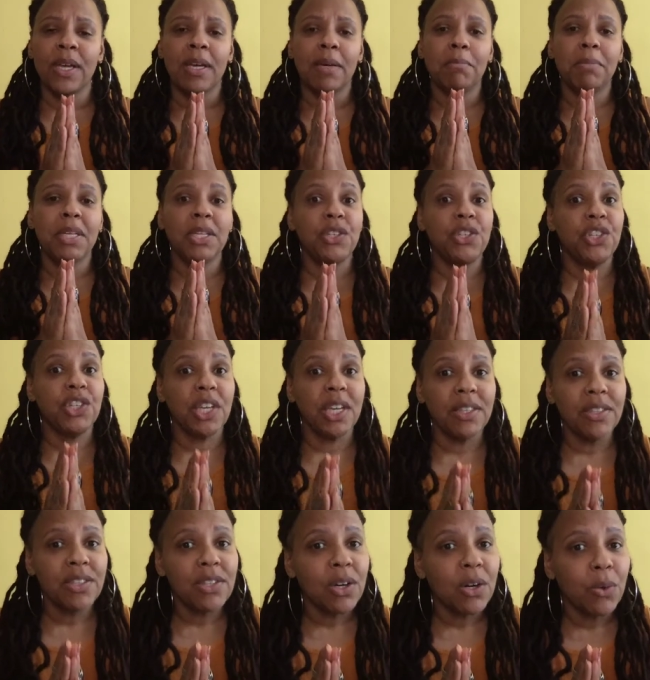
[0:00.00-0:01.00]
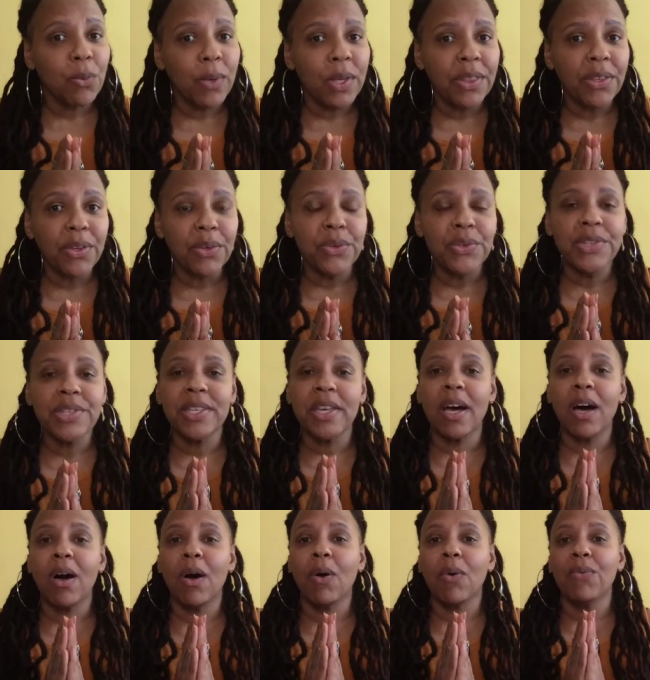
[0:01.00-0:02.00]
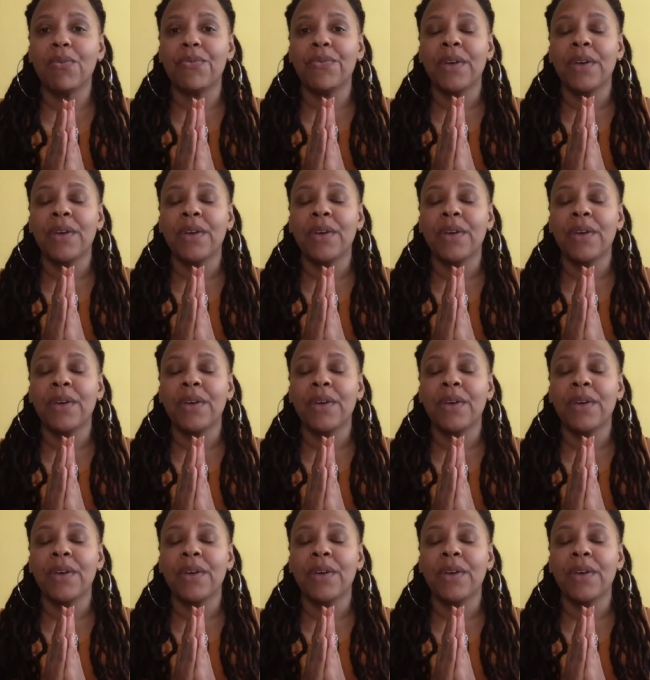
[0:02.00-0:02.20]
be gentle with yourself.